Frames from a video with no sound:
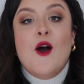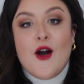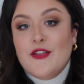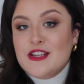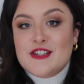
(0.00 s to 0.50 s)

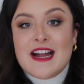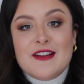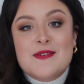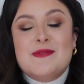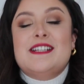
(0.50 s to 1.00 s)
On this
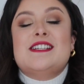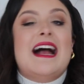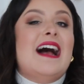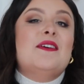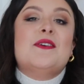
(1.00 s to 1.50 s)
channel we
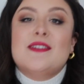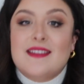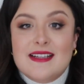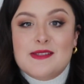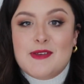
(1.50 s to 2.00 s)
chat all
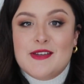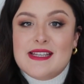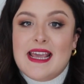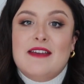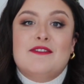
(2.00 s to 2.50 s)
things beauty,